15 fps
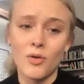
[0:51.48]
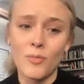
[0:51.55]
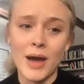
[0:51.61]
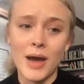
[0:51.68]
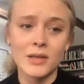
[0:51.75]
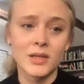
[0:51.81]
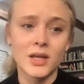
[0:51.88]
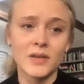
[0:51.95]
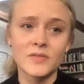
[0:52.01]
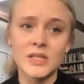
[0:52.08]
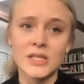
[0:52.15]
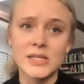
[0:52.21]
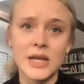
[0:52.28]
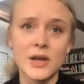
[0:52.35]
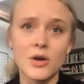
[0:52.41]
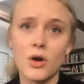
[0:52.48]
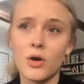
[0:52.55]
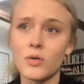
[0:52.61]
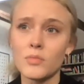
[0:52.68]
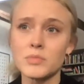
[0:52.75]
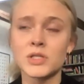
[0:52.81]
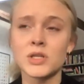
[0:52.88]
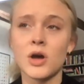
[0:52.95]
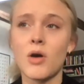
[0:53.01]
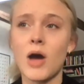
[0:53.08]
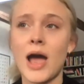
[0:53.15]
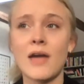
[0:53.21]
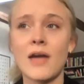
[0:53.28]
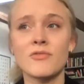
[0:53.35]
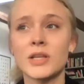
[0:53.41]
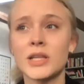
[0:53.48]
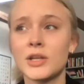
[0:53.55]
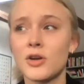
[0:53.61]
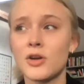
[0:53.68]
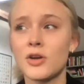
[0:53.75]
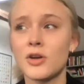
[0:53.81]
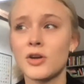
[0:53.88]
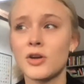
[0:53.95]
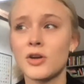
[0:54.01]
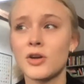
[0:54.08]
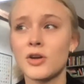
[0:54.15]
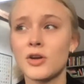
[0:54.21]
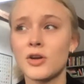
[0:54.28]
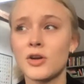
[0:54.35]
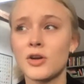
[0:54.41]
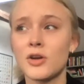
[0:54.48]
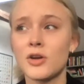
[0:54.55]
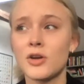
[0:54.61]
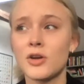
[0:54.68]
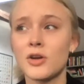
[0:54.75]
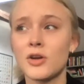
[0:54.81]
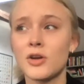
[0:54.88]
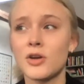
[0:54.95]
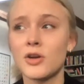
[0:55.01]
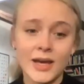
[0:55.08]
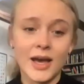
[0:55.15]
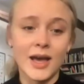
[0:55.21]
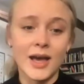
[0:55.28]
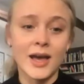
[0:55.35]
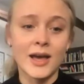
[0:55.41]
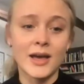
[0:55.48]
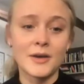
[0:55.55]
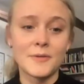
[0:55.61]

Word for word: I love to stay at home, so I really no problem doing that.